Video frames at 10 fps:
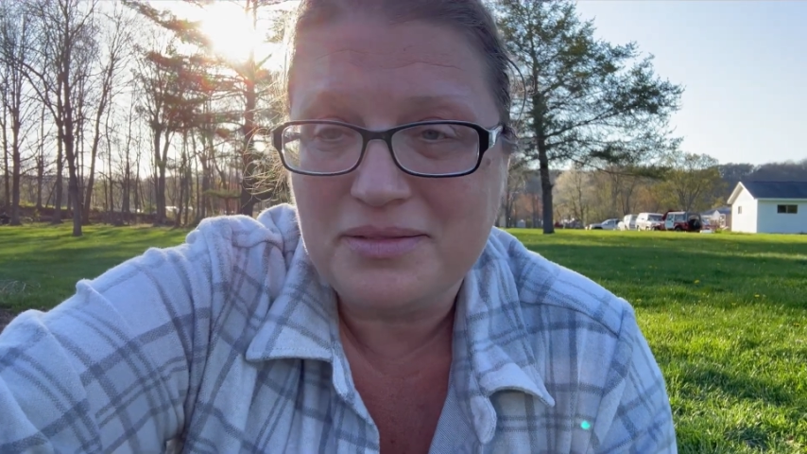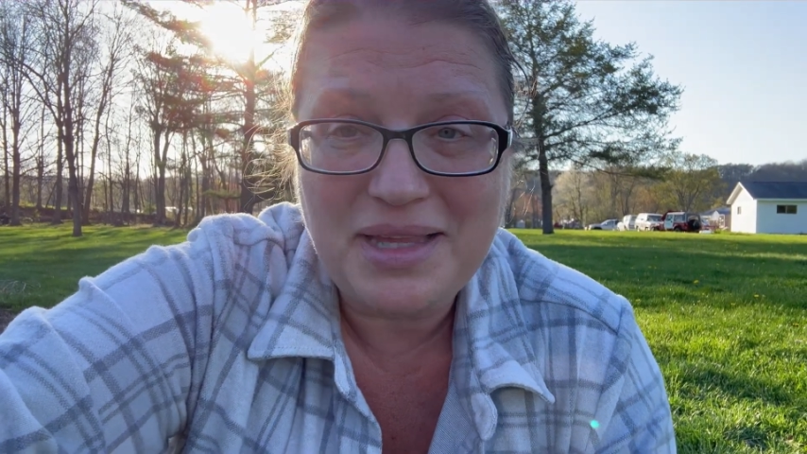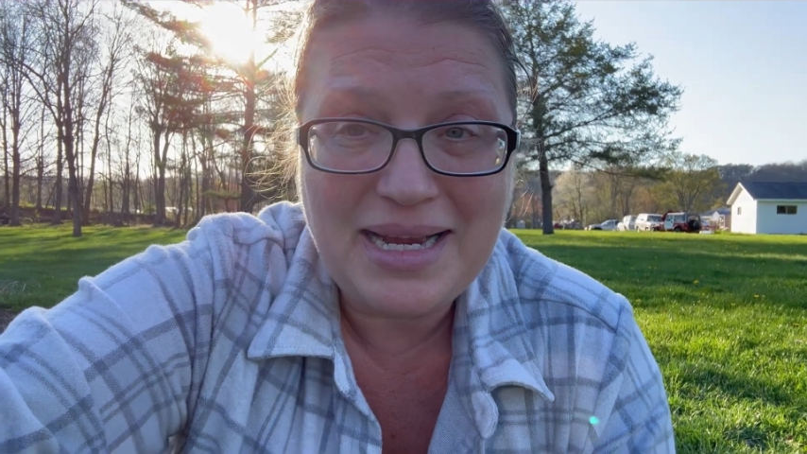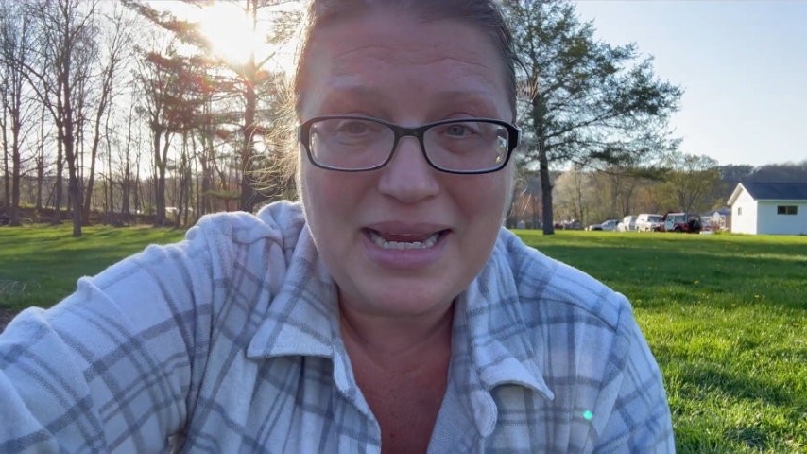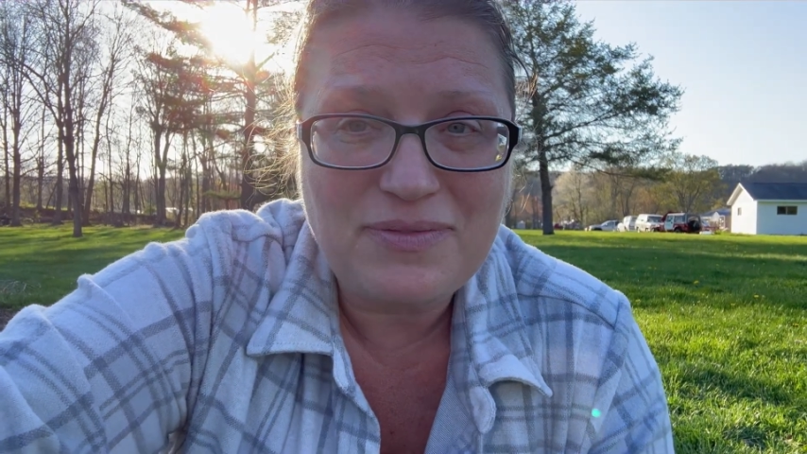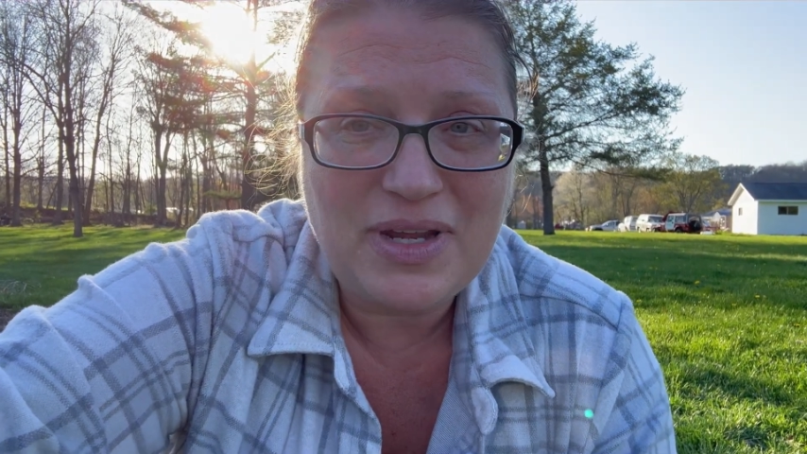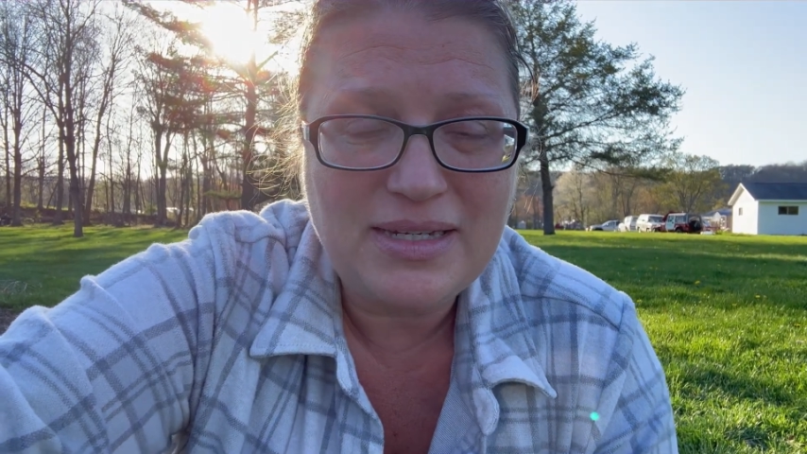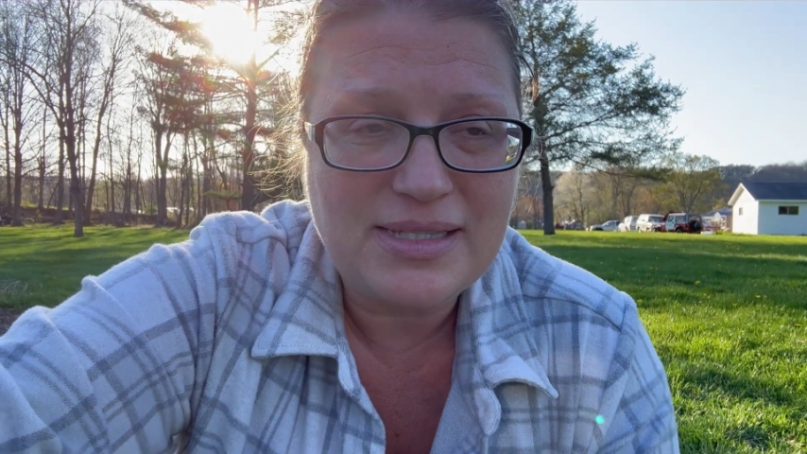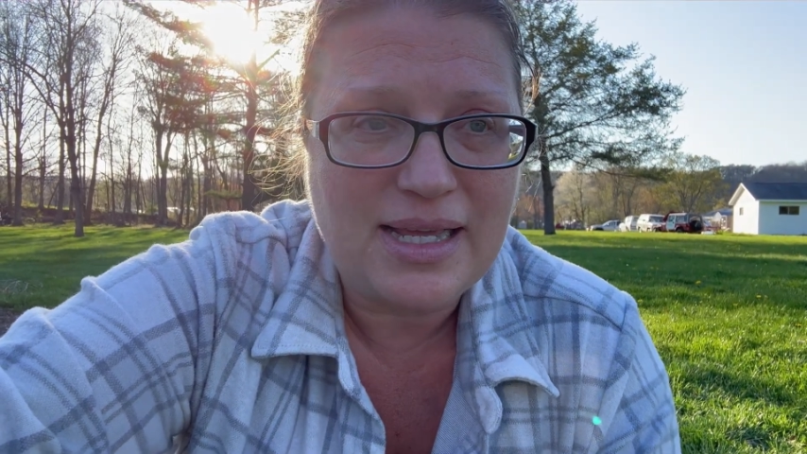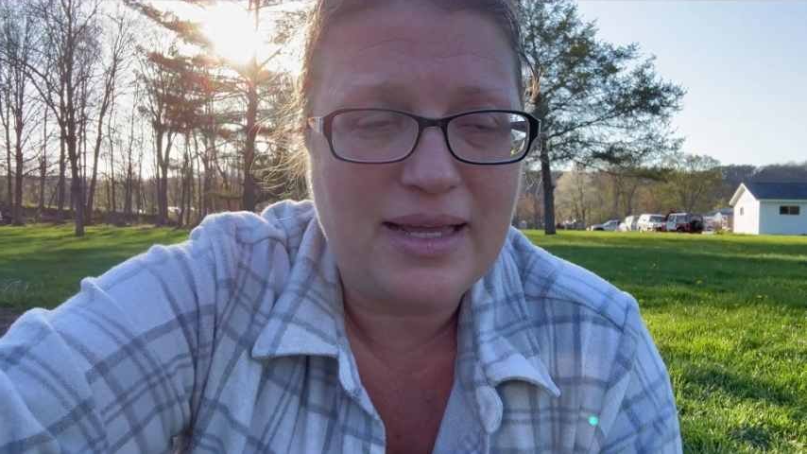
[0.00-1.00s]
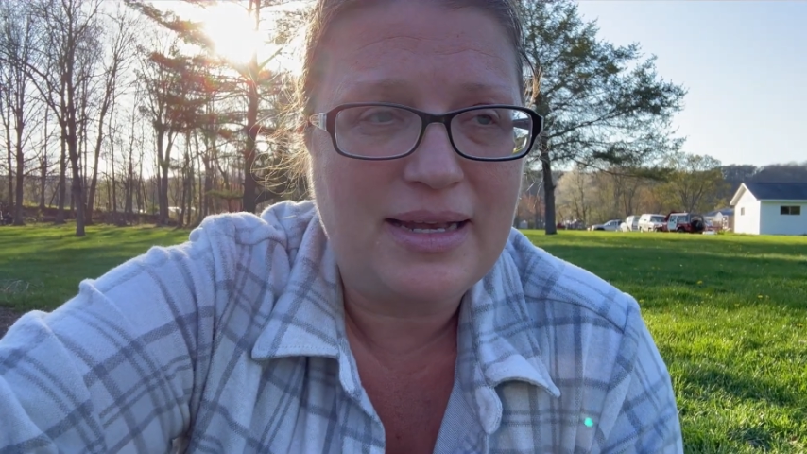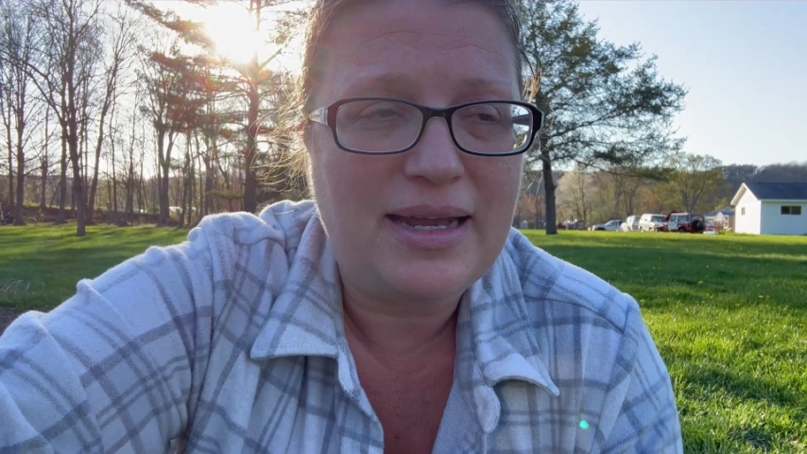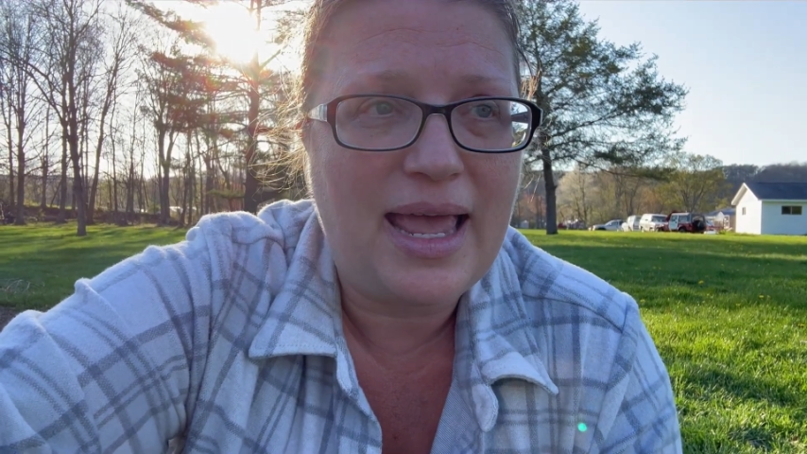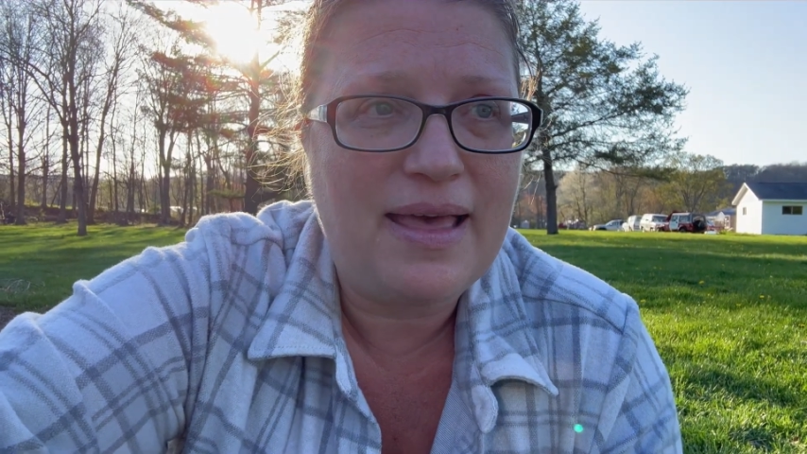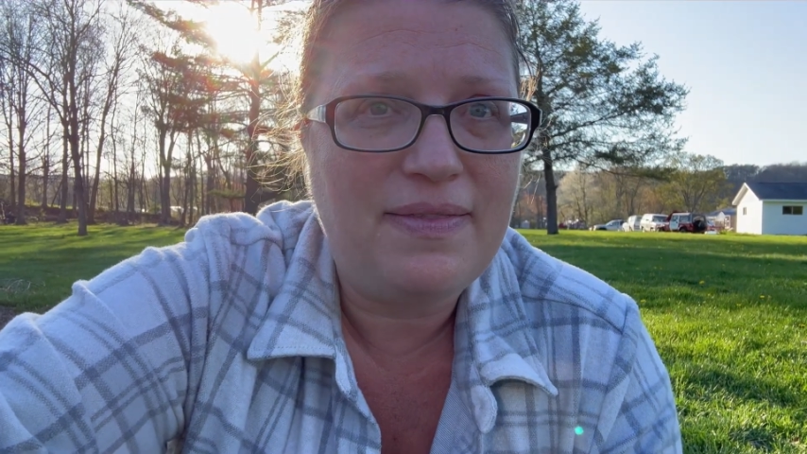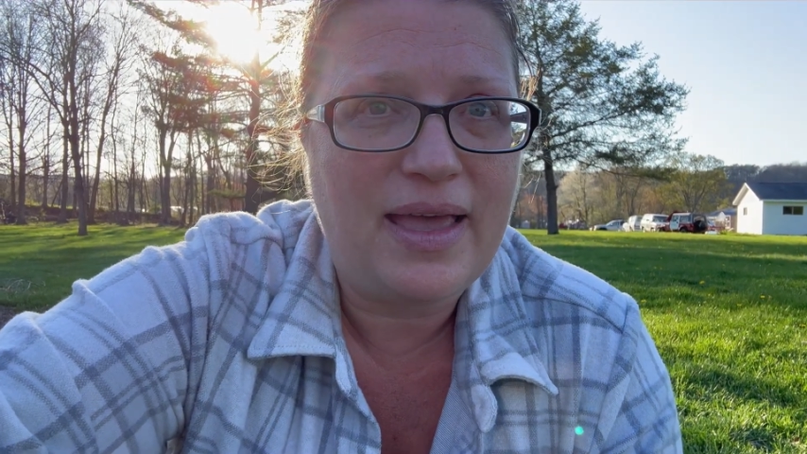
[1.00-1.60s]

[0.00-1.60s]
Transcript: late evening sun and